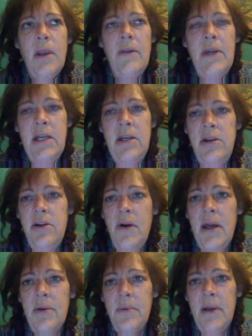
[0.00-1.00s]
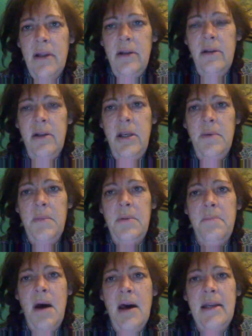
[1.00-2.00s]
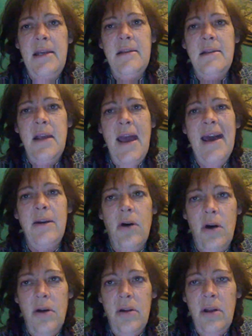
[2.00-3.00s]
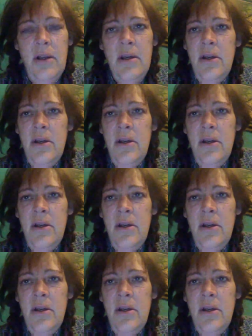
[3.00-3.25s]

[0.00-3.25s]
They didn't know how to run human bodies at all.